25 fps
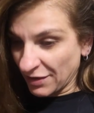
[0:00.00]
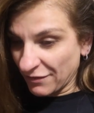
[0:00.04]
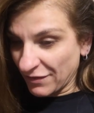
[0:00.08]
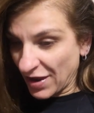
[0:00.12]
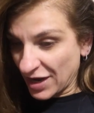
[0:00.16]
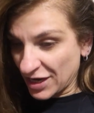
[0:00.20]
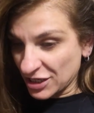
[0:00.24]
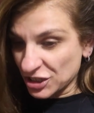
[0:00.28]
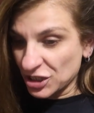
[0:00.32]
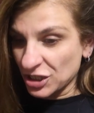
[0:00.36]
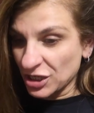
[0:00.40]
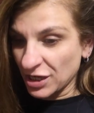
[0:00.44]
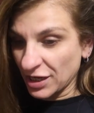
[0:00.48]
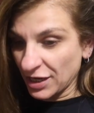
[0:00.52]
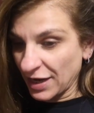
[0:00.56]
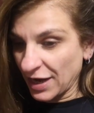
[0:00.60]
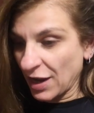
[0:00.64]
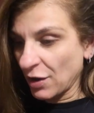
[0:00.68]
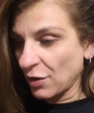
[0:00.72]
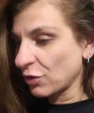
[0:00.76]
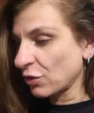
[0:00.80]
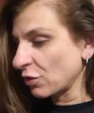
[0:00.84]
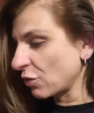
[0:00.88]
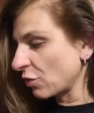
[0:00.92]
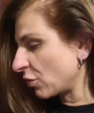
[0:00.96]
I've actually
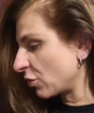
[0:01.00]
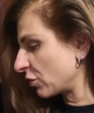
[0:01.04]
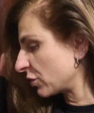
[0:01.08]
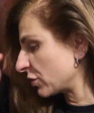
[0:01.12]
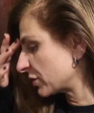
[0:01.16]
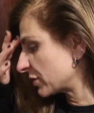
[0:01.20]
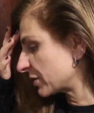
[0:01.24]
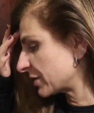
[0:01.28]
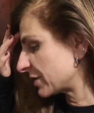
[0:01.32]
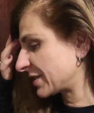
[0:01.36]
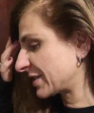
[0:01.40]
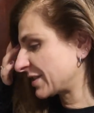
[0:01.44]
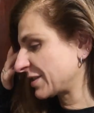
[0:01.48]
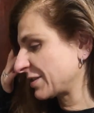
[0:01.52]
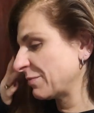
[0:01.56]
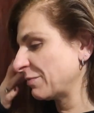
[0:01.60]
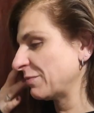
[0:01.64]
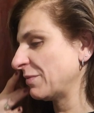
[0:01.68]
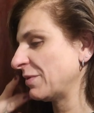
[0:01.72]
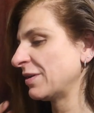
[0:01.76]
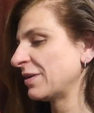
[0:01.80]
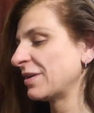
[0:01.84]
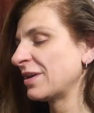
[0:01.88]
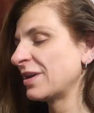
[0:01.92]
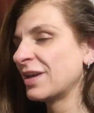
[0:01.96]
now got
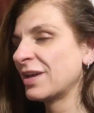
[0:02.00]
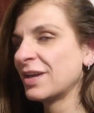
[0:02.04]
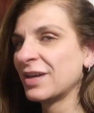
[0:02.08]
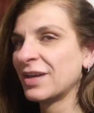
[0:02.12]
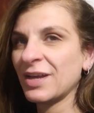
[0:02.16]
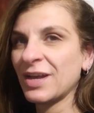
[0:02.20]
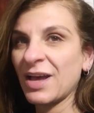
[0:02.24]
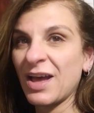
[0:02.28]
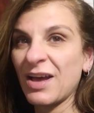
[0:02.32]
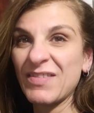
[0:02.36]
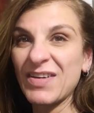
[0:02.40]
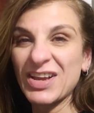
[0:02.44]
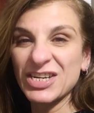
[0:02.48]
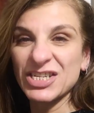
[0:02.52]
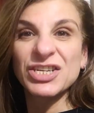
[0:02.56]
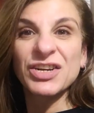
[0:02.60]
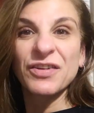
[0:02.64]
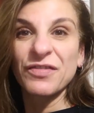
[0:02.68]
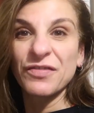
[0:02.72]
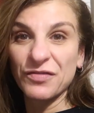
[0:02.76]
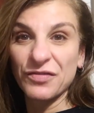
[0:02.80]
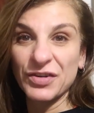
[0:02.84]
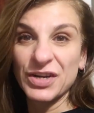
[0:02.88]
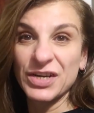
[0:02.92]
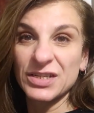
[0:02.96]
some, I've
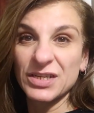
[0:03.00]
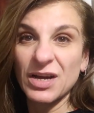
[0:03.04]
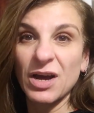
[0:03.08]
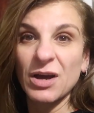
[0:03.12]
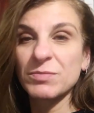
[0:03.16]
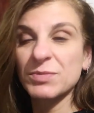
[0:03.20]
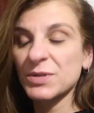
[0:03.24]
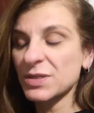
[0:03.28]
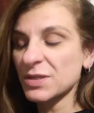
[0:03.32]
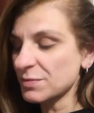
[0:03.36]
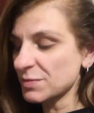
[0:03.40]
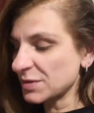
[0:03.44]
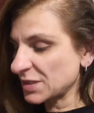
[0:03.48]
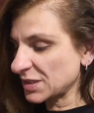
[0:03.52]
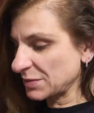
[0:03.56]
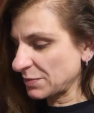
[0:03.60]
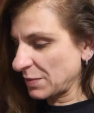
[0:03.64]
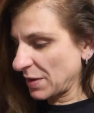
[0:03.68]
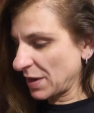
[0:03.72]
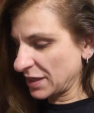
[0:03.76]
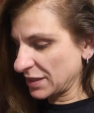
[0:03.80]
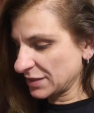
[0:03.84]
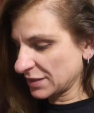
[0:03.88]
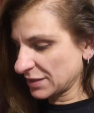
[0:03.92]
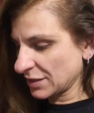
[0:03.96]
actually freed up some
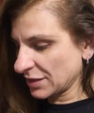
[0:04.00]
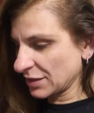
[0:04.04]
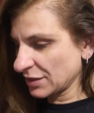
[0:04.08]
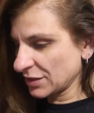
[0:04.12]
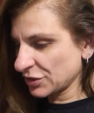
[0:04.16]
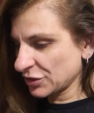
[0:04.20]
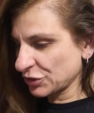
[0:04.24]
space.